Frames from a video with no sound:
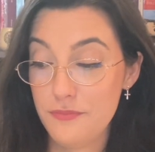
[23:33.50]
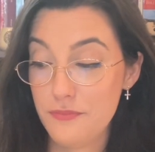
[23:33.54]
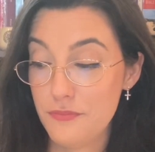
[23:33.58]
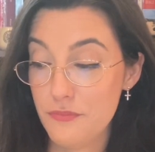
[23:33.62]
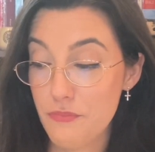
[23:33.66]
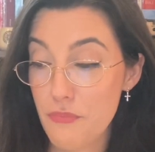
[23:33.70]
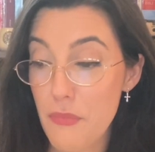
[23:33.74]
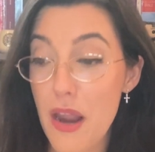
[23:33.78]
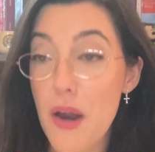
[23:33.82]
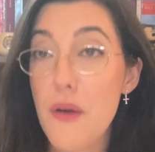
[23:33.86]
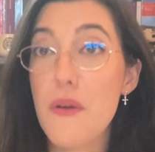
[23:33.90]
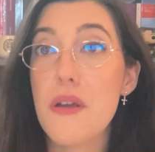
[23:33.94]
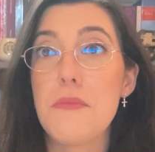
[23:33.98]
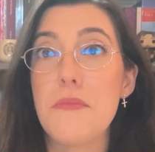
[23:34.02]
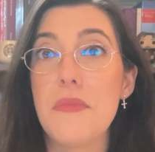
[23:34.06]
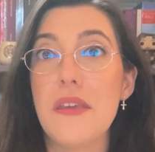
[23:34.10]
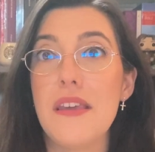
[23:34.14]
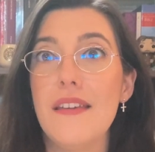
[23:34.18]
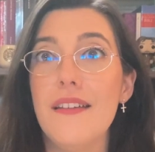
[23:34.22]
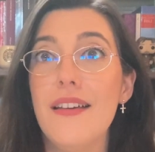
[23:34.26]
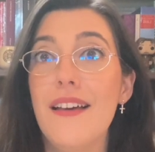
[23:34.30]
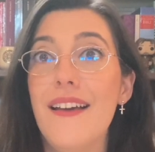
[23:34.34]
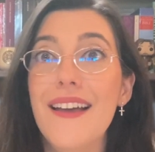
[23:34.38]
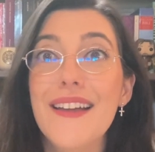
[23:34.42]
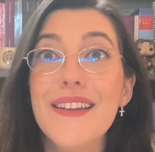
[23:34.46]
marry
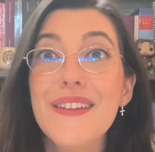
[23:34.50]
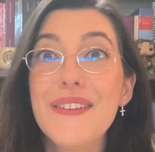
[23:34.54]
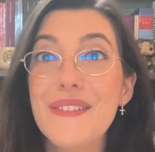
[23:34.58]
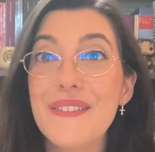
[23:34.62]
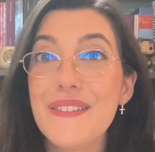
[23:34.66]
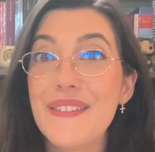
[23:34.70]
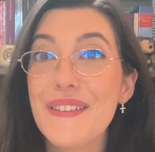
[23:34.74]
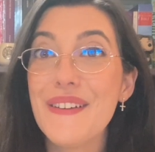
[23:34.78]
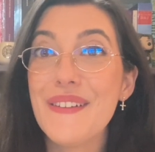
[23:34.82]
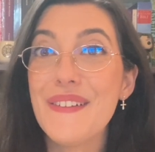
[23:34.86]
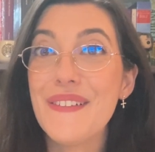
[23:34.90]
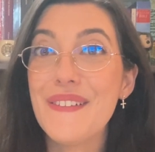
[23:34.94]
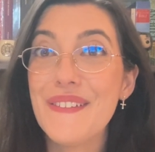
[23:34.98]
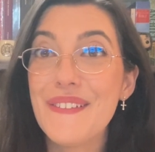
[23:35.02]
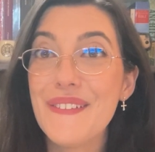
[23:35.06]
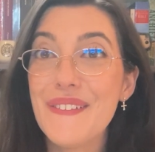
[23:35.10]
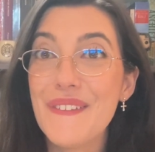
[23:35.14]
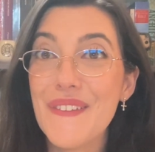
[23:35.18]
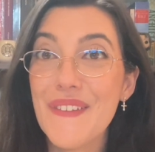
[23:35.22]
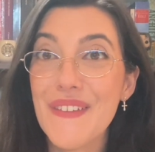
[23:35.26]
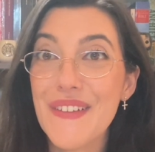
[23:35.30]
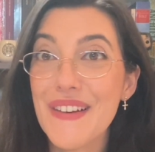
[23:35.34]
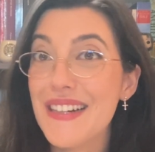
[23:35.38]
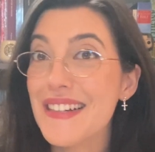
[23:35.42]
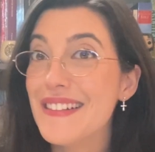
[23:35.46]
me. I don't know.
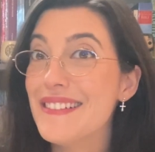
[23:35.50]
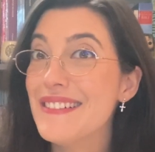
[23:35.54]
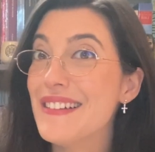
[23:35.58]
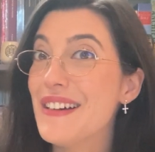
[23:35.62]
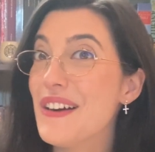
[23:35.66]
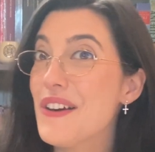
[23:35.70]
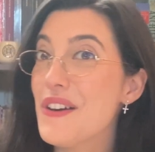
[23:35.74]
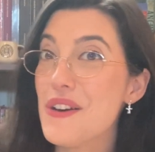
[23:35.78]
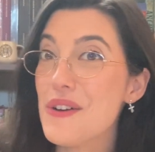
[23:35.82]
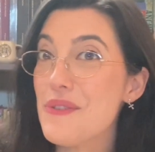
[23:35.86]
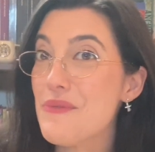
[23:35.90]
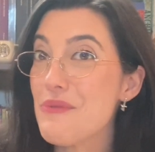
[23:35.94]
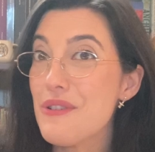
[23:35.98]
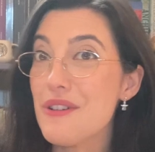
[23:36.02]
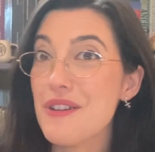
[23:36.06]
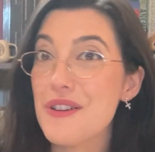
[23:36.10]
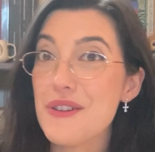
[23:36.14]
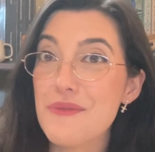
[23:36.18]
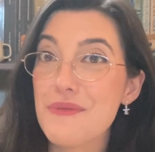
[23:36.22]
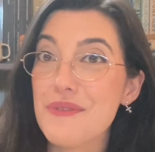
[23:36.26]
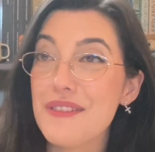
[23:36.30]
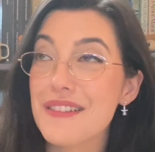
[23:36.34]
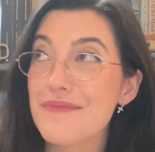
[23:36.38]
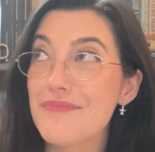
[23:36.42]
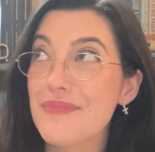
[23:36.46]
Or her
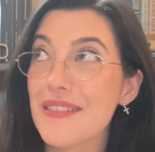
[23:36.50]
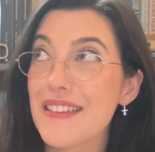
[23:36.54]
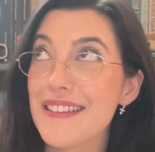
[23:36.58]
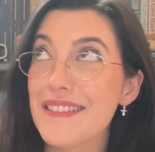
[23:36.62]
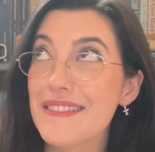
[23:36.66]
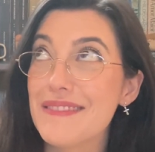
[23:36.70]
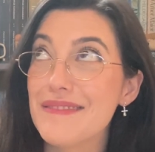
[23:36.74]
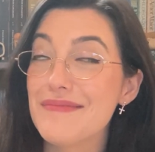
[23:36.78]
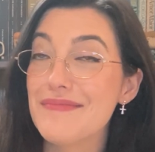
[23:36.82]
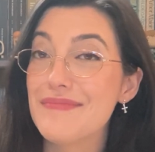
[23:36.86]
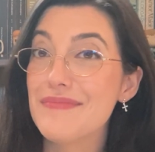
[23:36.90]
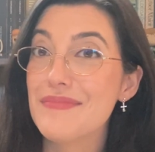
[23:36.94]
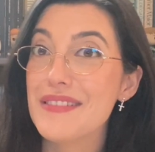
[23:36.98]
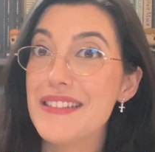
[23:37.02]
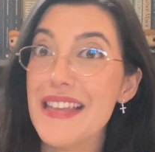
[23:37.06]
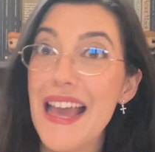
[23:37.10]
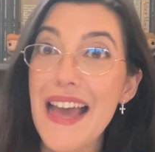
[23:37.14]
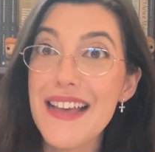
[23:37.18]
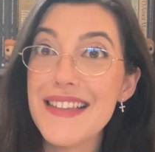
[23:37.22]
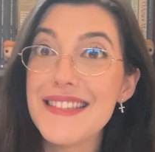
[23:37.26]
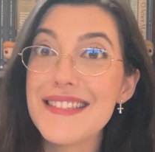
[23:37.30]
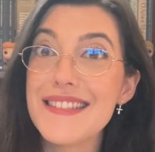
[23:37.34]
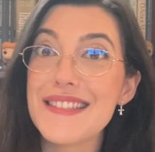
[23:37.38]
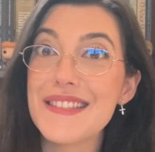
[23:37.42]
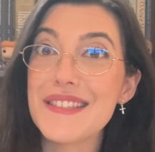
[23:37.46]
word would be
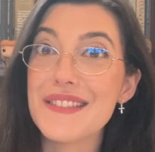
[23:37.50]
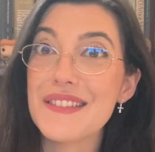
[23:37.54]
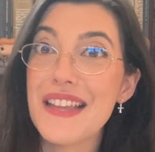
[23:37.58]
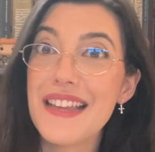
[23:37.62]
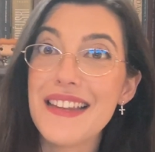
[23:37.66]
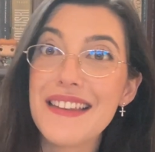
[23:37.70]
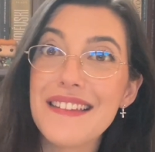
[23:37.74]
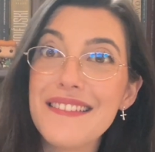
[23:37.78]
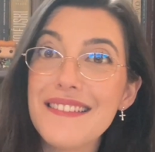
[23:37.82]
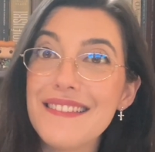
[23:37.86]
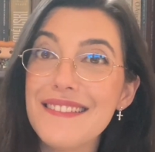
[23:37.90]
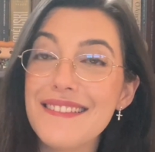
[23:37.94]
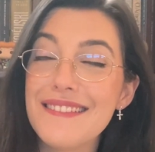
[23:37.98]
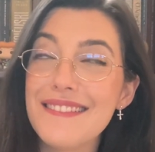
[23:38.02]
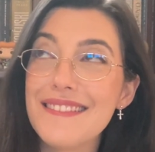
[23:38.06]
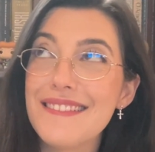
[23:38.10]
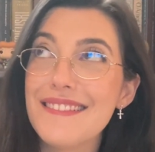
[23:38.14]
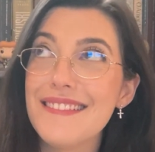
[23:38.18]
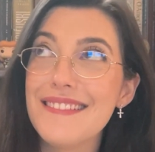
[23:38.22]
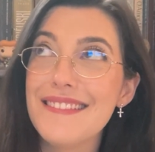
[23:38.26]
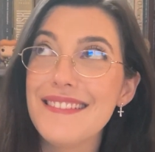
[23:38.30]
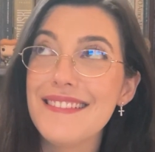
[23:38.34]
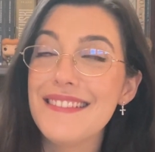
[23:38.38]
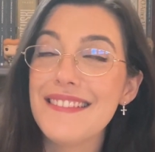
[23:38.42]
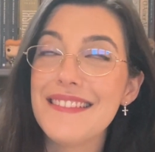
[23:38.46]
yes, and
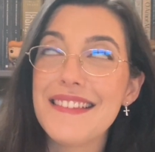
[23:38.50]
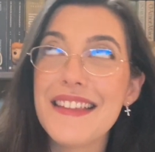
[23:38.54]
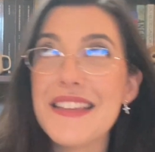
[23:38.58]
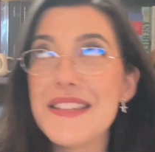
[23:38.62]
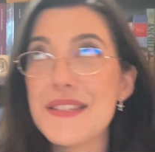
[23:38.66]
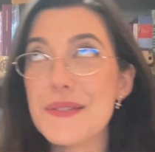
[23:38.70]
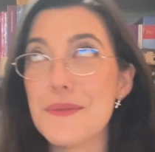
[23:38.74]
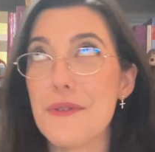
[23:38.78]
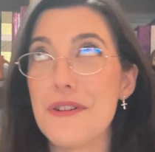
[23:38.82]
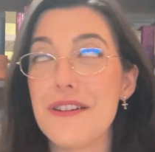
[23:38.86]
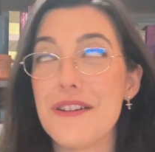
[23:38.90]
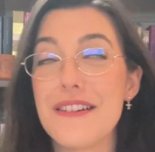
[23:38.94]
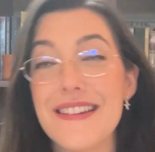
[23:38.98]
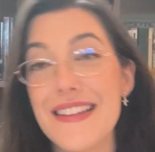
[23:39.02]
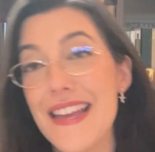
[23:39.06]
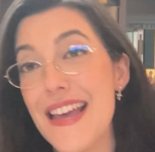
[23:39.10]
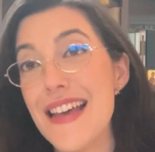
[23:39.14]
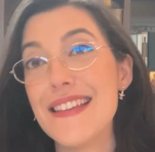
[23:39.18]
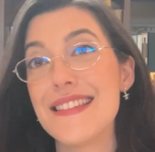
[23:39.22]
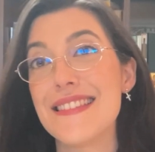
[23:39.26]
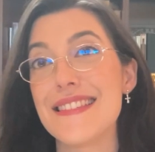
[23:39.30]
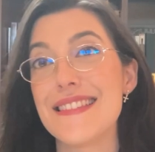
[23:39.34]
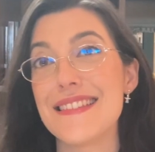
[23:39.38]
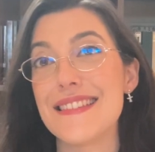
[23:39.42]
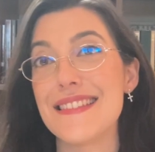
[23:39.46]
his word
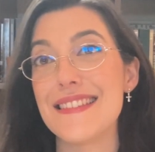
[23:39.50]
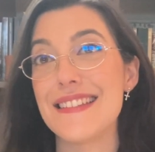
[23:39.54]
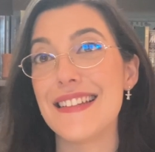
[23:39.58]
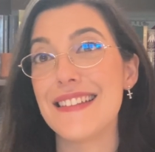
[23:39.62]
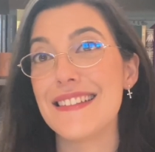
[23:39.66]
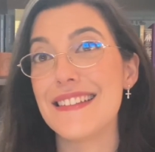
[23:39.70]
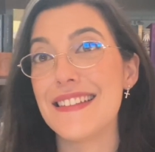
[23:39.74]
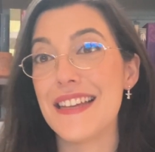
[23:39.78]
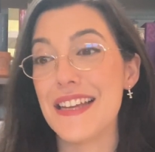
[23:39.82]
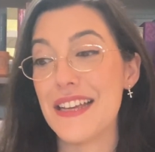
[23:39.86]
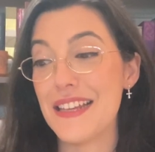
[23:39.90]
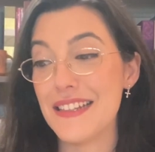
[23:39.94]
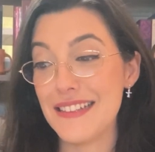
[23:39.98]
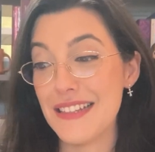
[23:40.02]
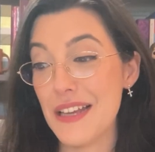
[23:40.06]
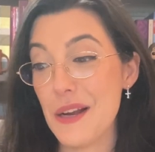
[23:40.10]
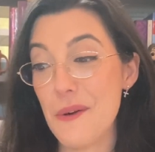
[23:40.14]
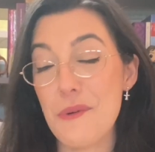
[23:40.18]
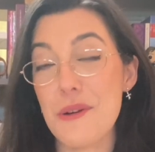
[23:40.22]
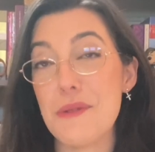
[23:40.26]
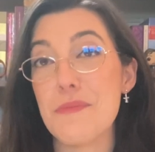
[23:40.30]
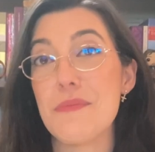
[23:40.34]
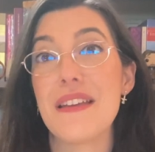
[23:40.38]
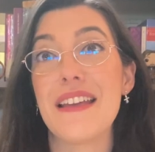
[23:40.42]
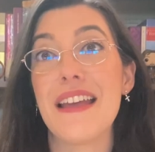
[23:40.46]
yes, then they
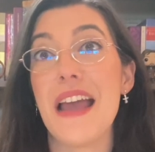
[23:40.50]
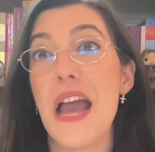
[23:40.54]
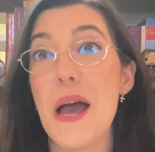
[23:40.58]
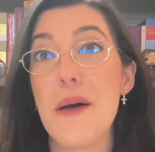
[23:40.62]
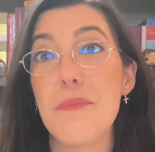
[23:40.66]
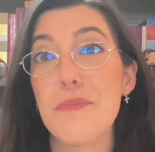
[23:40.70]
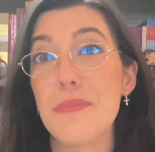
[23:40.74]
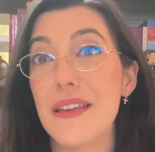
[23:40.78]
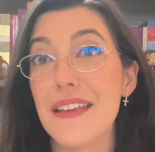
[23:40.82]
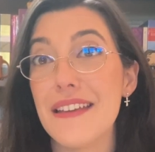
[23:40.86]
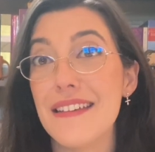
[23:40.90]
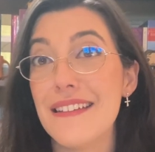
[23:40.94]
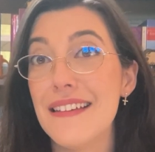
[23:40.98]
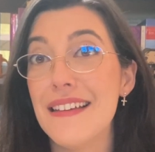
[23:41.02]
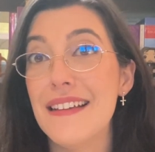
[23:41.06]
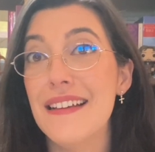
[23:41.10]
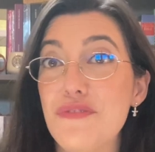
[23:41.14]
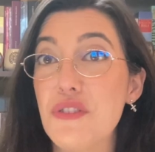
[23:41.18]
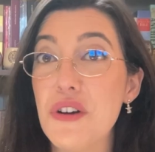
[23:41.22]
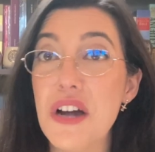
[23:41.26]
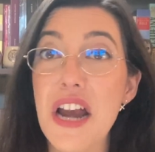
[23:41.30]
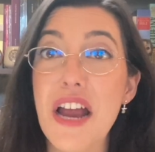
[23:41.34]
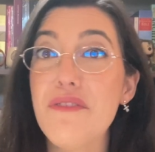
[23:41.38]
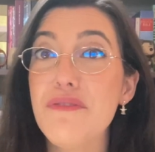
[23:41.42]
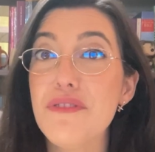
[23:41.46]
would be happy
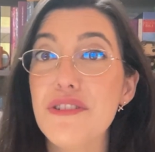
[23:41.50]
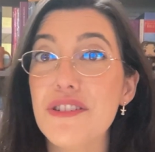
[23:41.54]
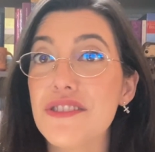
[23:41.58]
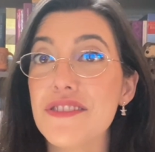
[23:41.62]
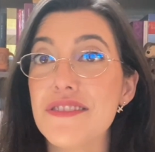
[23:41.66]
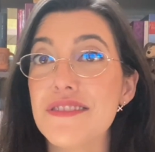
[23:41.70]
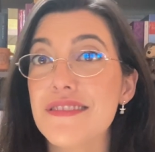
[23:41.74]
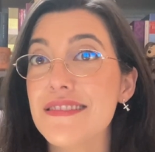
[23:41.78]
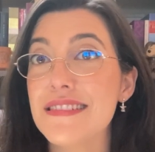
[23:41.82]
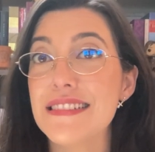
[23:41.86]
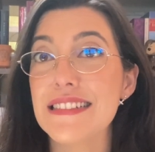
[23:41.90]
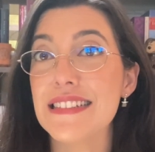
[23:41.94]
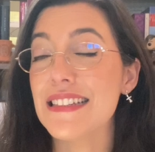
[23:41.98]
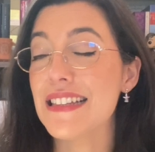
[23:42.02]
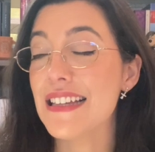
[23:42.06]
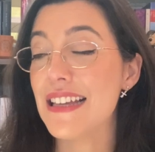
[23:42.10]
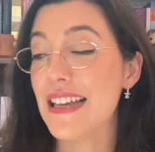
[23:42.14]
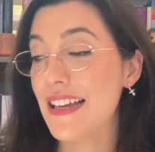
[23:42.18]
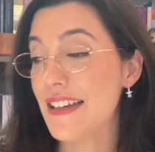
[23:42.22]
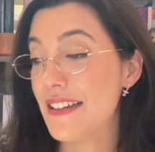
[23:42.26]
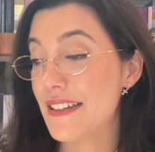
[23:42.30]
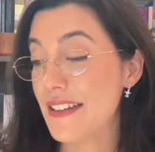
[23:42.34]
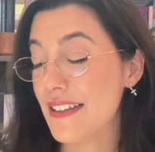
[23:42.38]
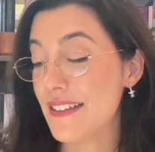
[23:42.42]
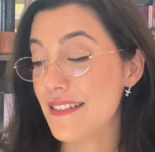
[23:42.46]
forever.
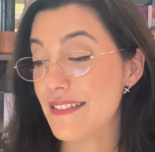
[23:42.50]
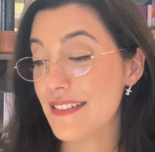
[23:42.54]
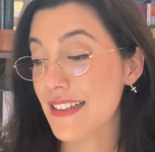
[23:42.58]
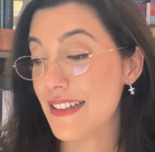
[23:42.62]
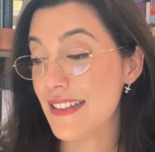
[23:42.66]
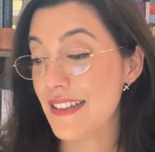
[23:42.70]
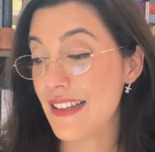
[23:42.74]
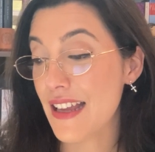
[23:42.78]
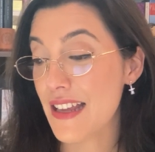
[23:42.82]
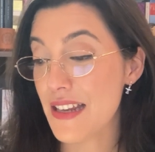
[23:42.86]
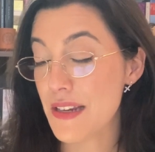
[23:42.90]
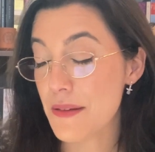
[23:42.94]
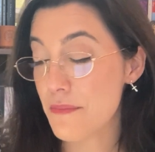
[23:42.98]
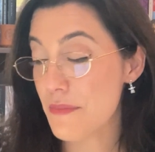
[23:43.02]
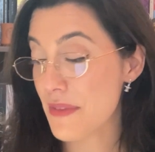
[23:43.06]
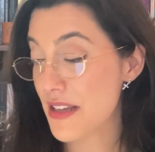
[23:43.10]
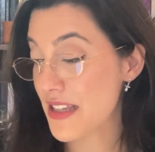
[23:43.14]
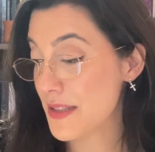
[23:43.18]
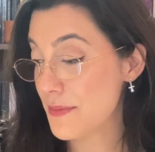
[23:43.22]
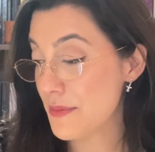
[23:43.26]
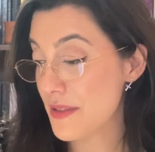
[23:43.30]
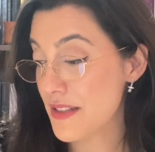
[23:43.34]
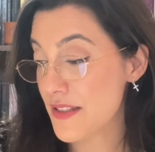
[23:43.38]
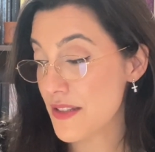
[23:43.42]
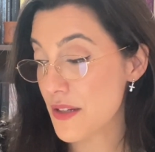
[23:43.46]
And it
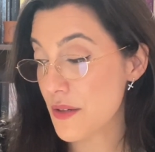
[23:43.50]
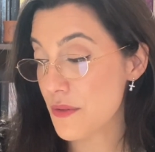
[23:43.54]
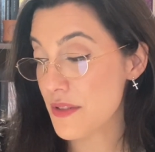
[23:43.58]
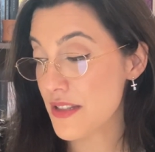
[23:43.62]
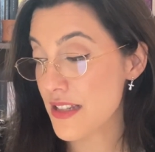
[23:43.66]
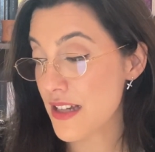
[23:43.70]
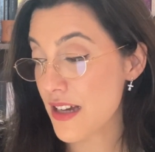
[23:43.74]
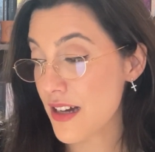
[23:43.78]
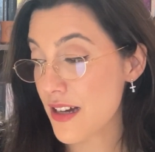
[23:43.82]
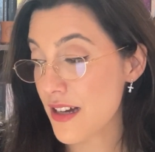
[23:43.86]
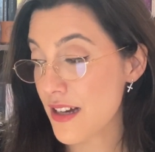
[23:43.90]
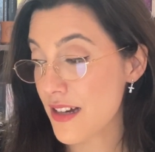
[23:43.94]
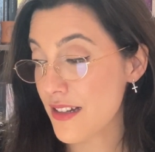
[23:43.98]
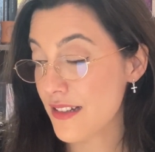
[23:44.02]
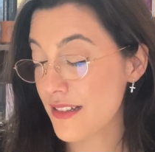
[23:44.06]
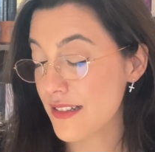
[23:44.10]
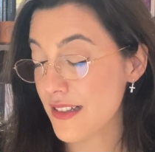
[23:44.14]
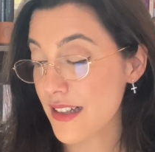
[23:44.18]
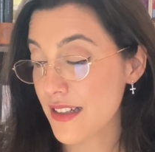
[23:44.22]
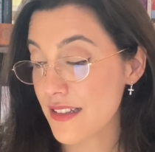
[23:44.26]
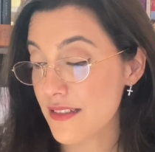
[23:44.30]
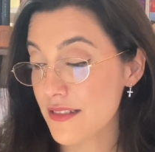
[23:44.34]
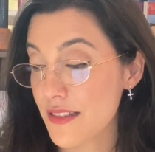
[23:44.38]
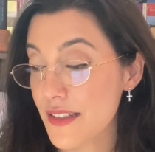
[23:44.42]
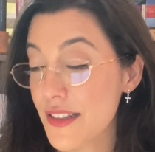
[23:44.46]
makes me so sad
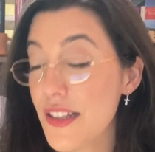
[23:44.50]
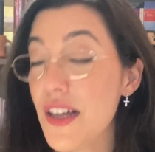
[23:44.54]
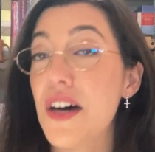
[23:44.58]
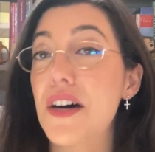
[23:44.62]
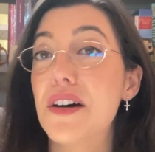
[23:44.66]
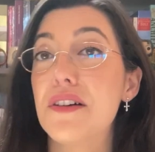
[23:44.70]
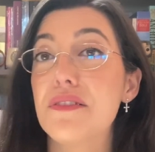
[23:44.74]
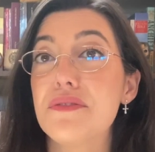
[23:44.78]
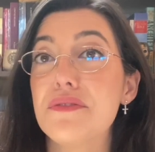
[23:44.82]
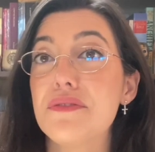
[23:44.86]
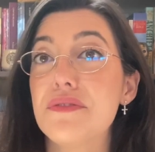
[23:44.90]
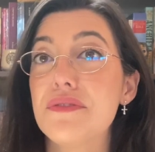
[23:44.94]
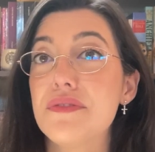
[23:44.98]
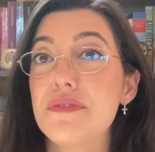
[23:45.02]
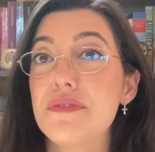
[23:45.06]
that love,